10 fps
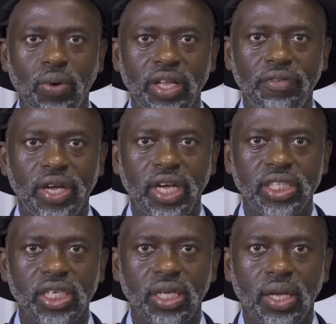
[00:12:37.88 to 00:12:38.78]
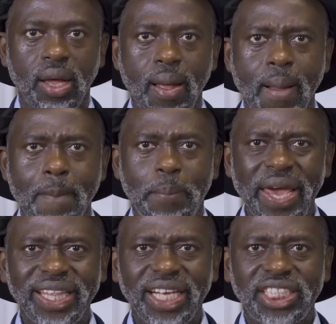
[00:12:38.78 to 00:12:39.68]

qualification. Be the